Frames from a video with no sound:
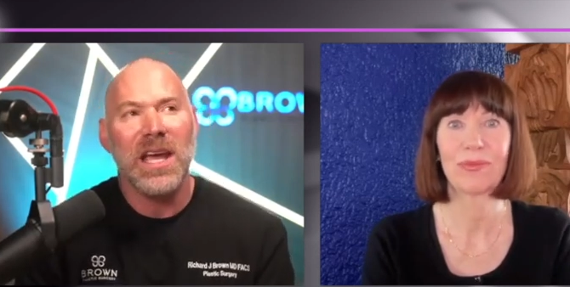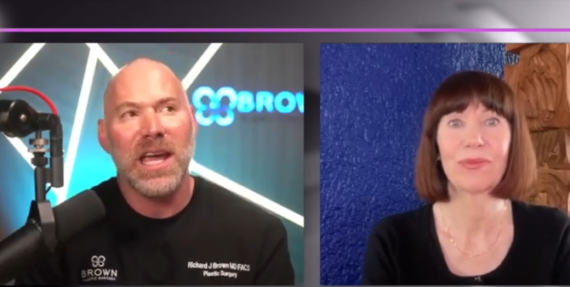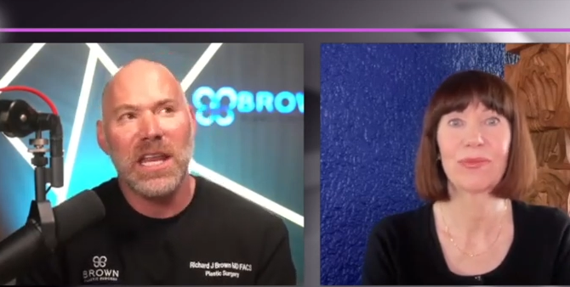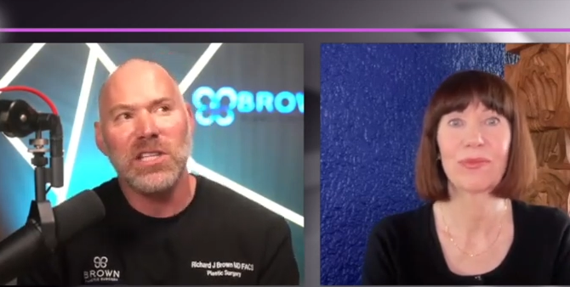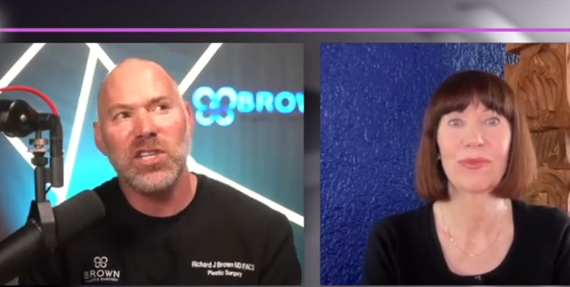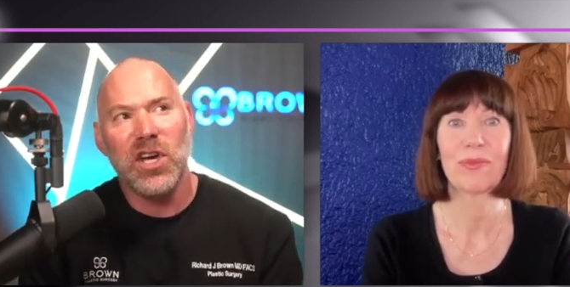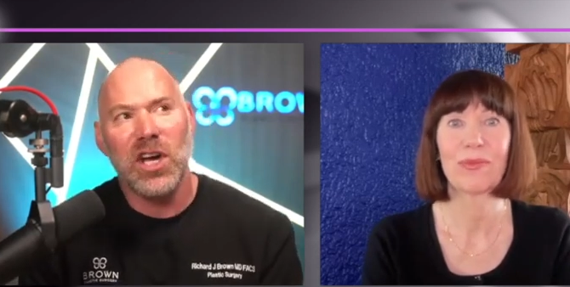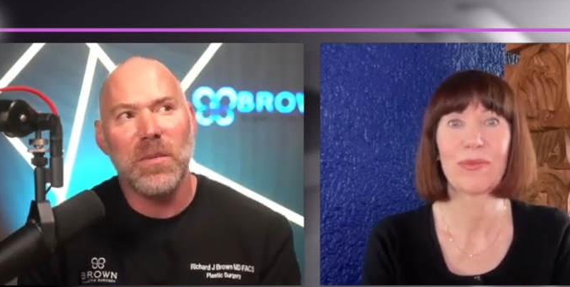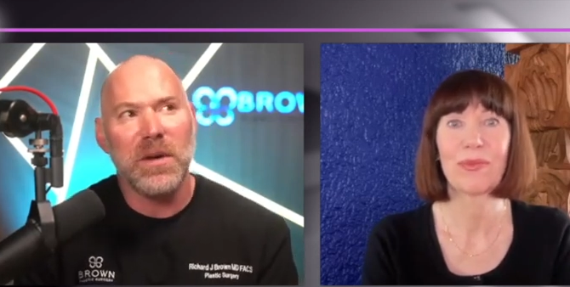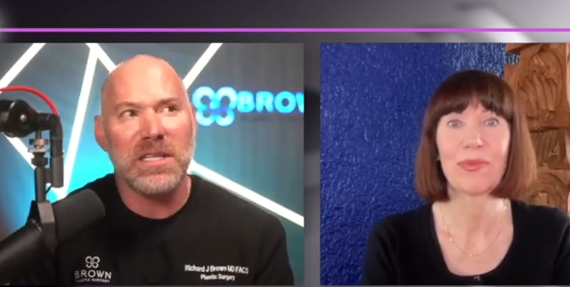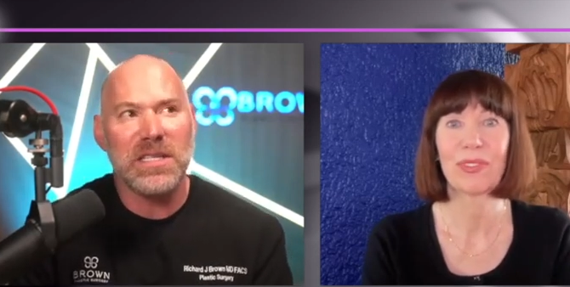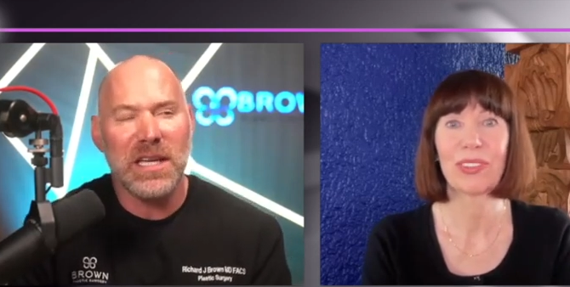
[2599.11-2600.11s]
Speaker 1: And it's good
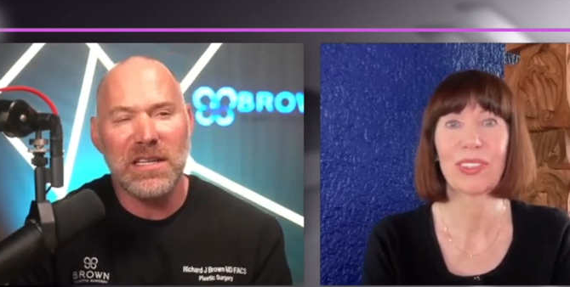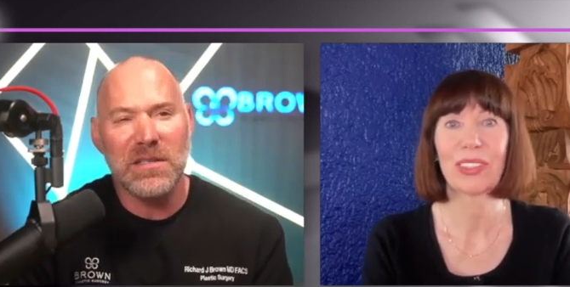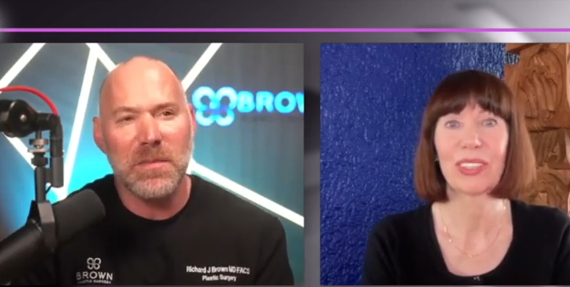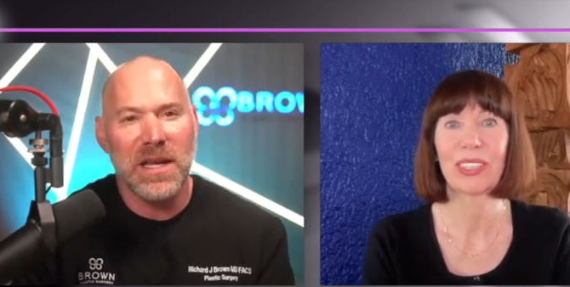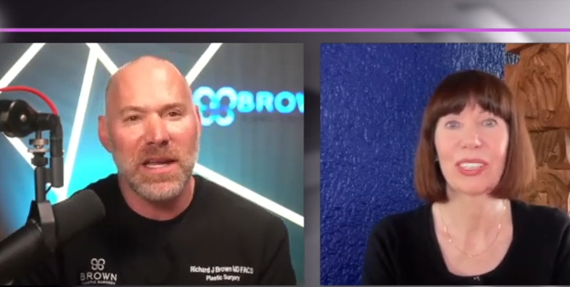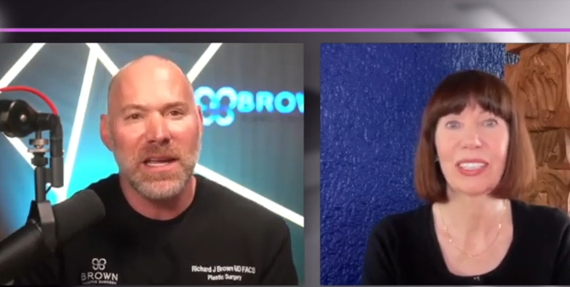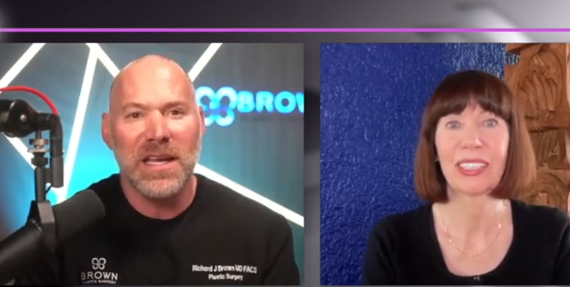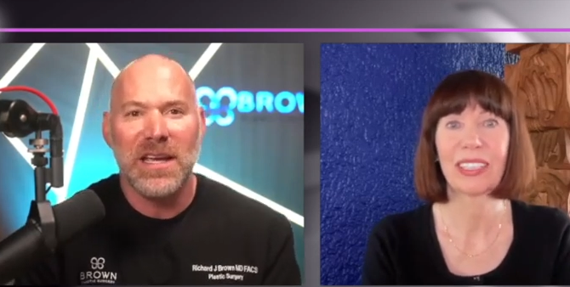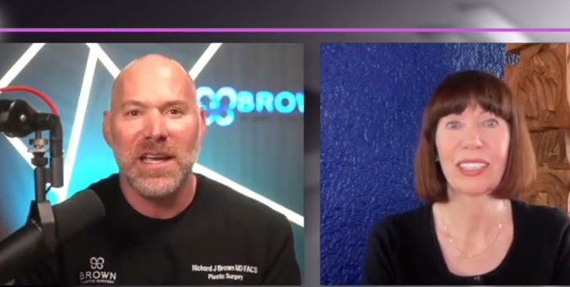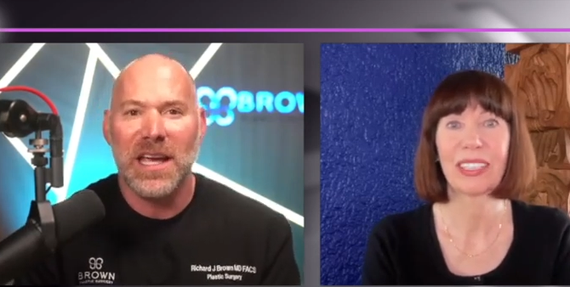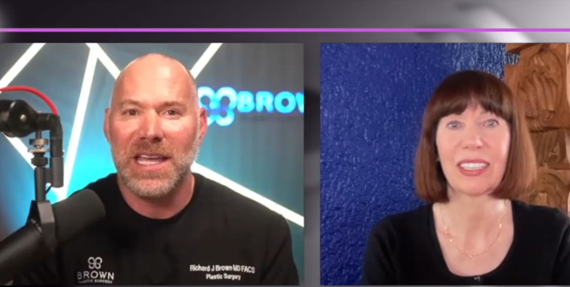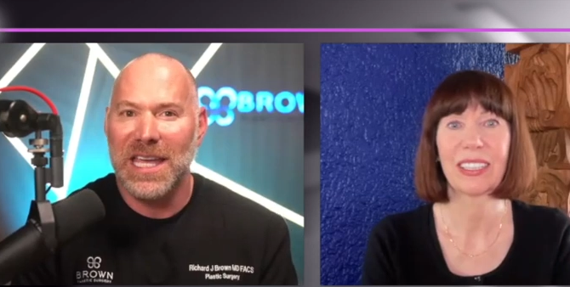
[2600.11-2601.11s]
because it gives me
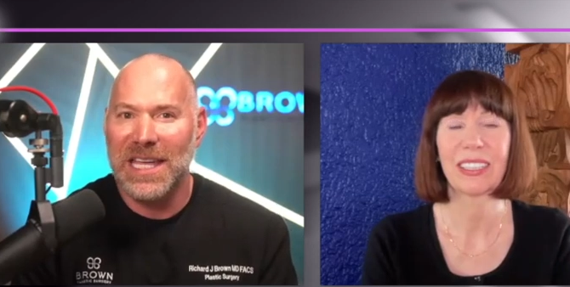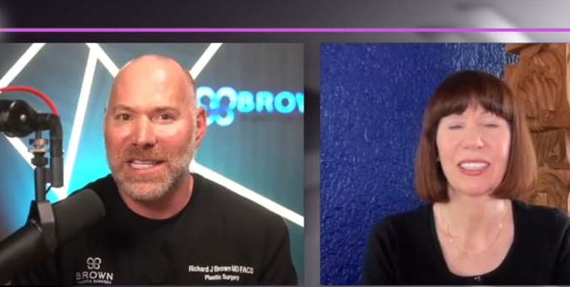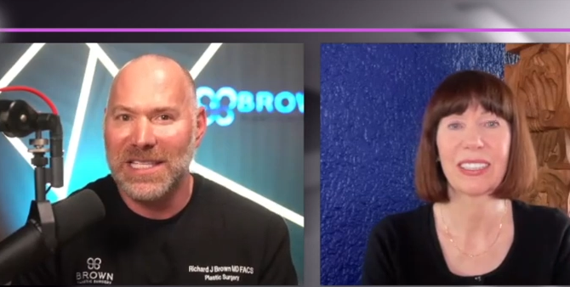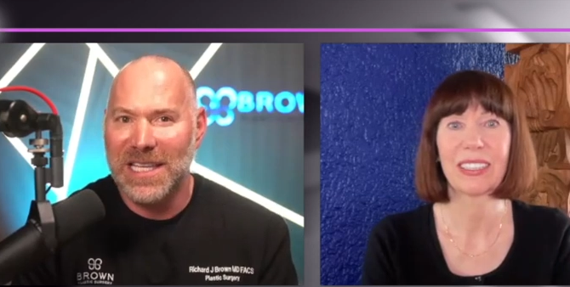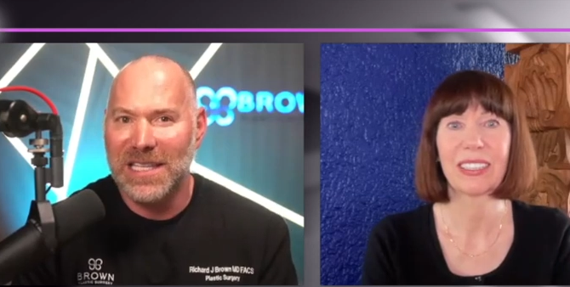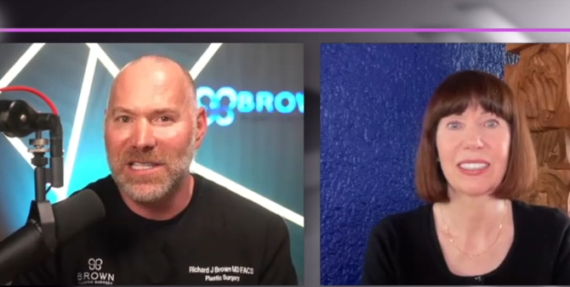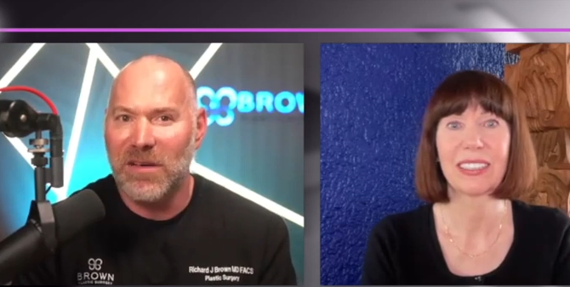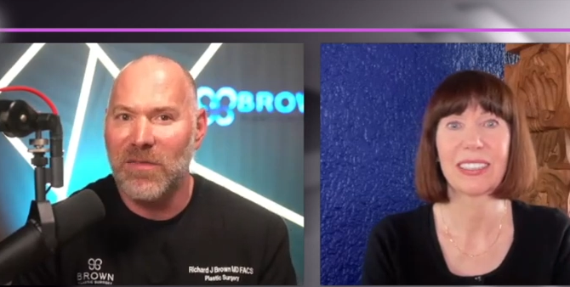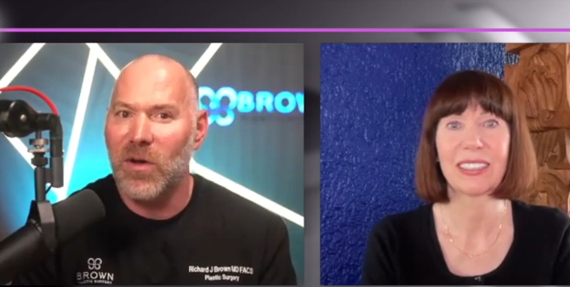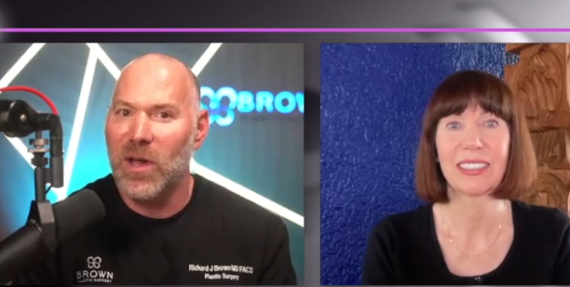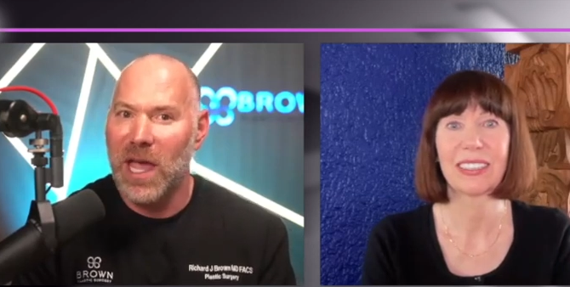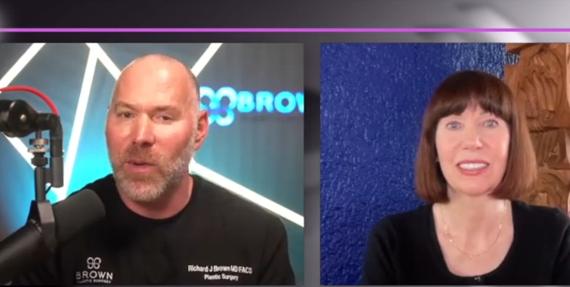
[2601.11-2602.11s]
a keen sense of,
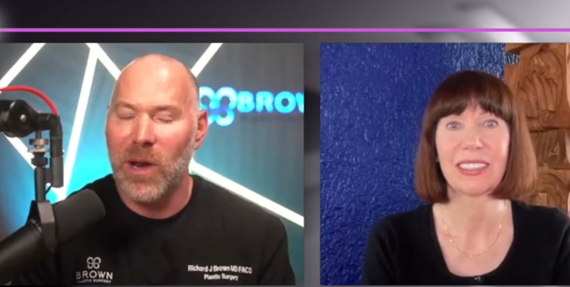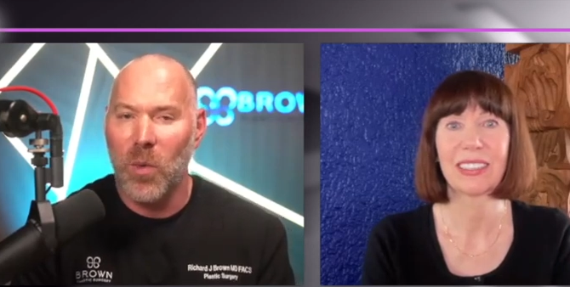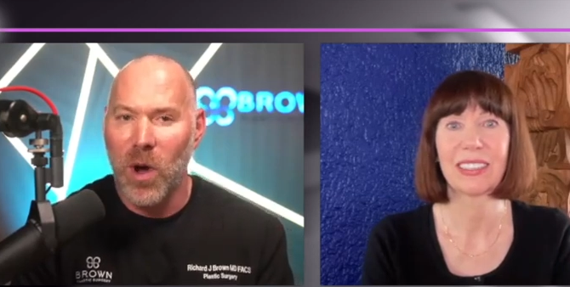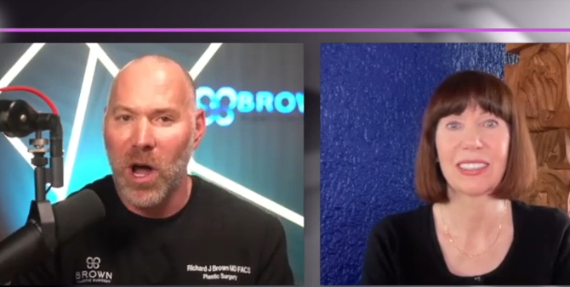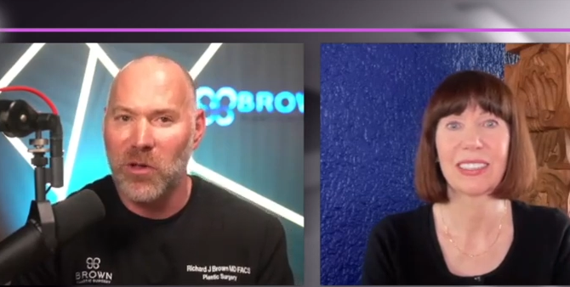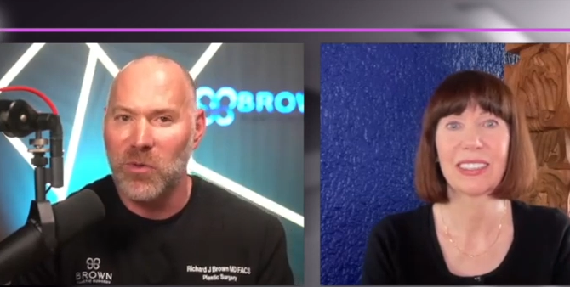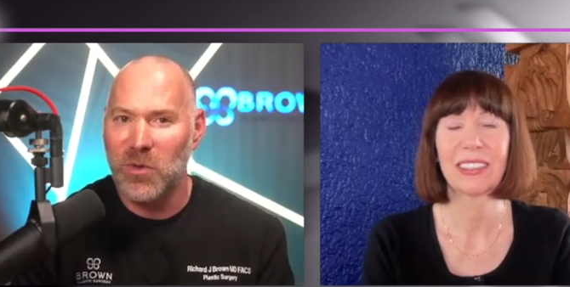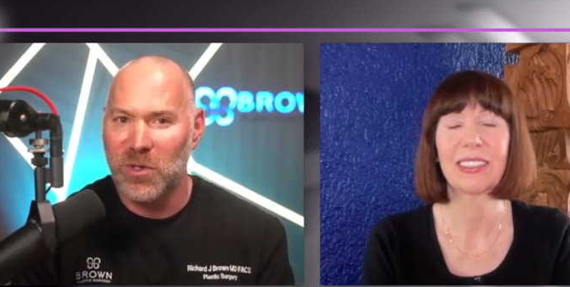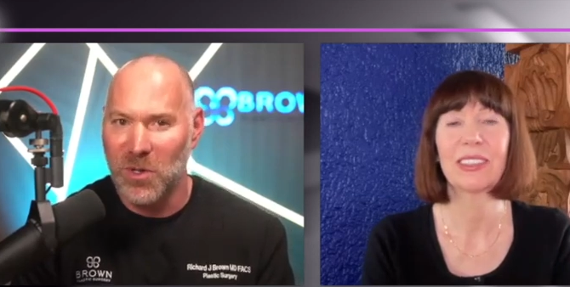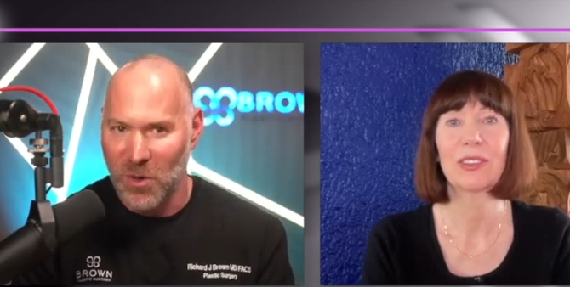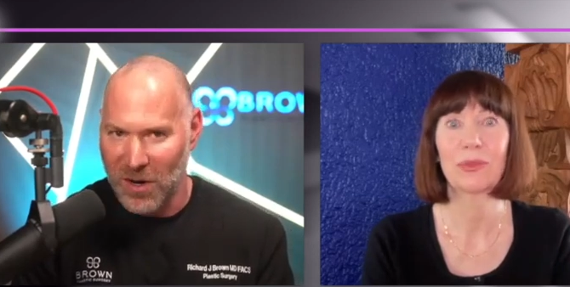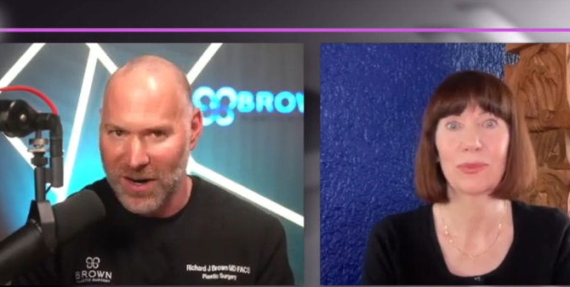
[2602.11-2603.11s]
okay, when I walk through the
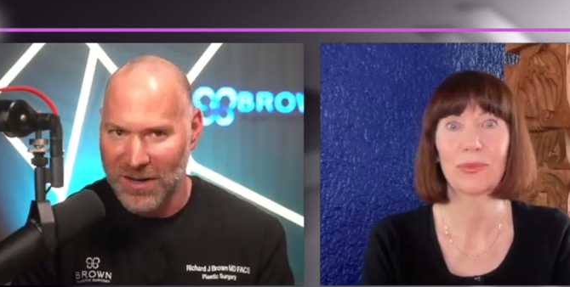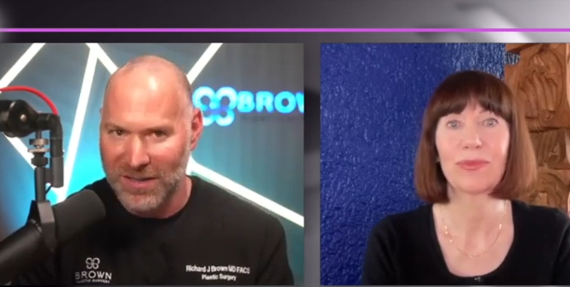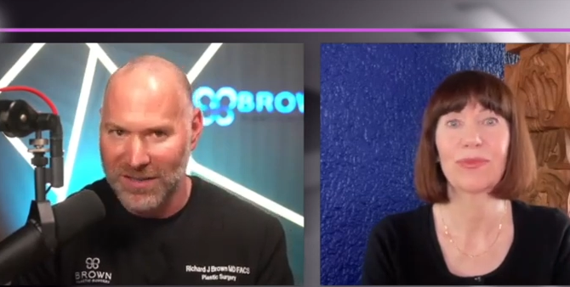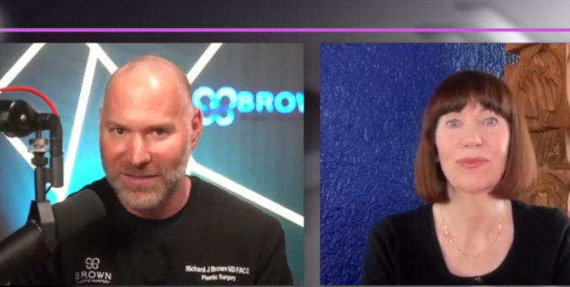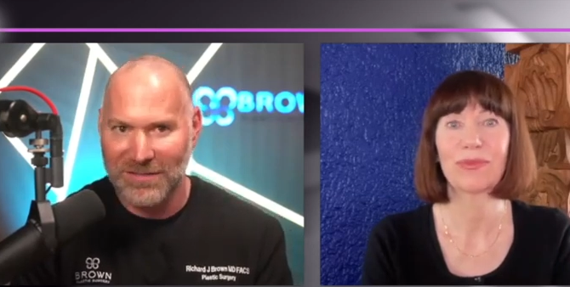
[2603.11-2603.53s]
door,